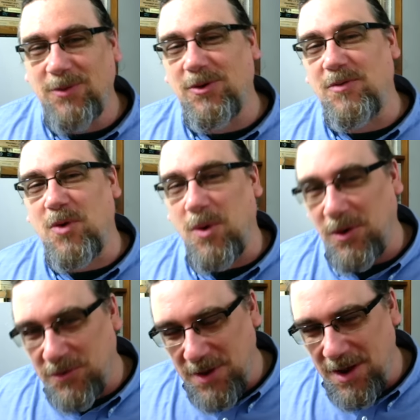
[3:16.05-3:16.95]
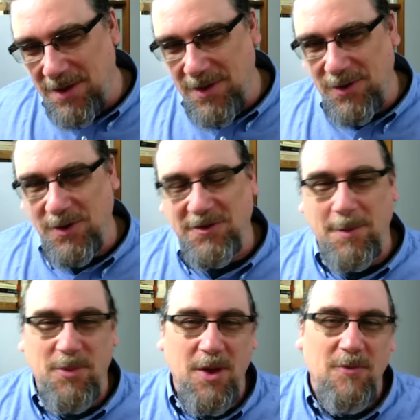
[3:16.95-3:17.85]
So, of course, they, they took
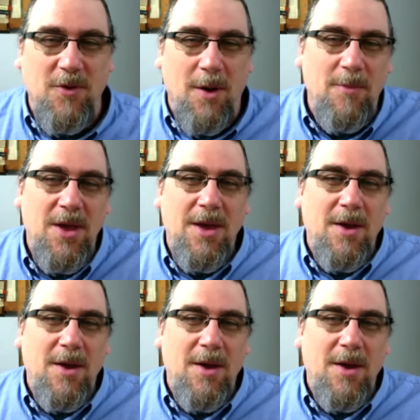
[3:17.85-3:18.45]
something from